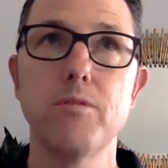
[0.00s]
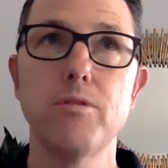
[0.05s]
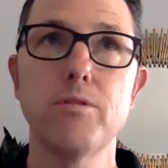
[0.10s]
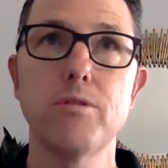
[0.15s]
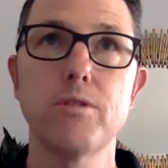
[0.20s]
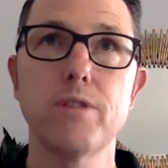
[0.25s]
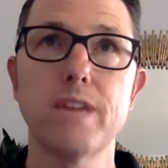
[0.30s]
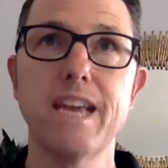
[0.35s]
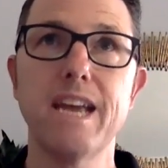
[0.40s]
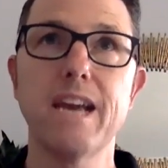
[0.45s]

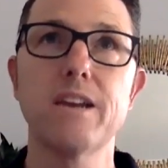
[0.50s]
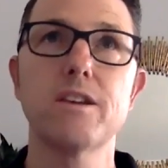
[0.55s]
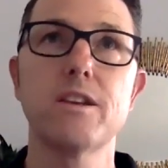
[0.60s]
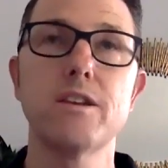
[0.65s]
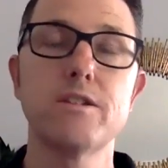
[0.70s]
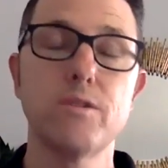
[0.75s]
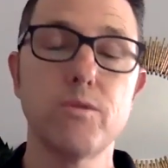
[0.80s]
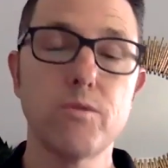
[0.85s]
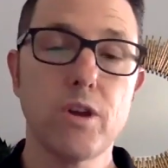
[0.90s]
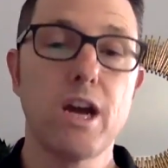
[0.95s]
or
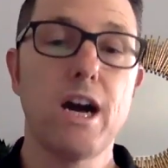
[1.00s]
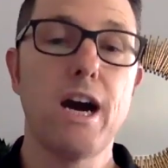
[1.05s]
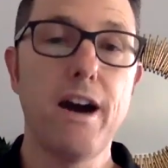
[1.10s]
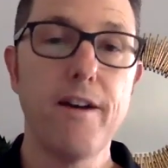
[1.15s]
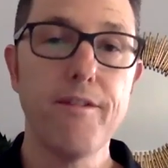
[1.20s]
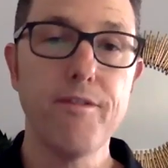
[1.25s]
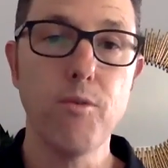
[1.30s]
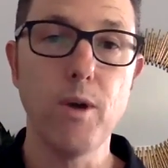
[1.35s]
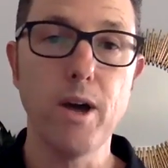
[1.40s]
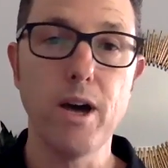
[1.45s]
don't
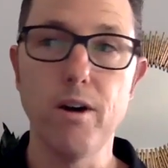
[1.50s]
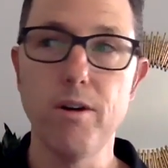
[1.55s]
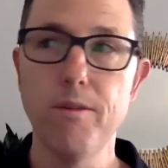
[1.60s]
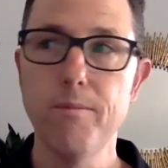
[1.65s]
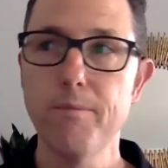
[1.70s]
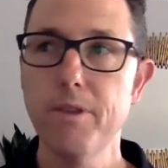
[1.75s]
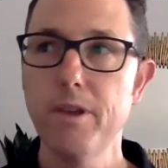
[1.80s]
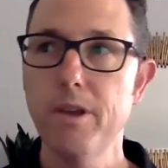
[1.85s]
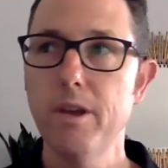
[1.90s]
cough well,